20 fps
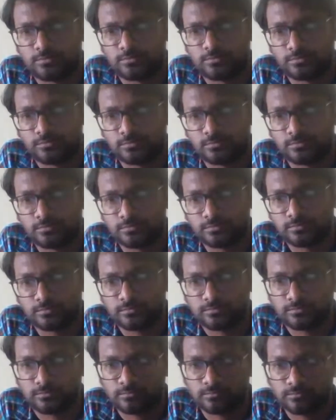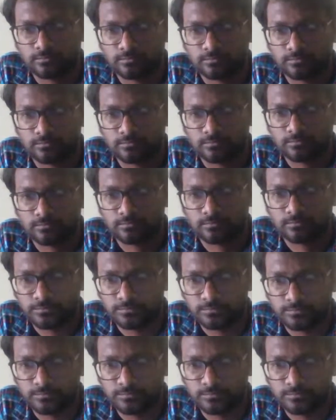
Nobody speaks.